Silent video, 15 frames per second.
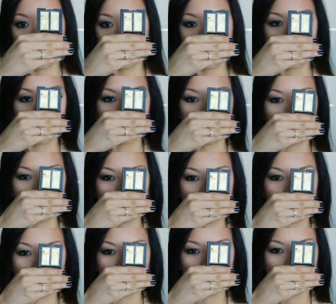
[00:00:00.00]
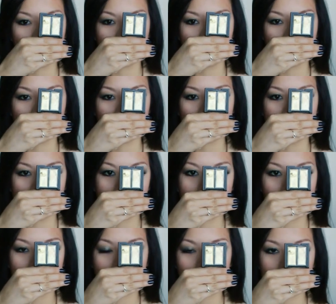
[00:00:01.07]
one of the
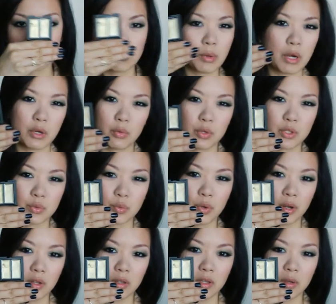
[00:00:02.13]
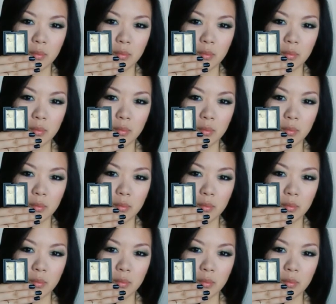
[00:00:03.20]
shades. It doesn't matter which one.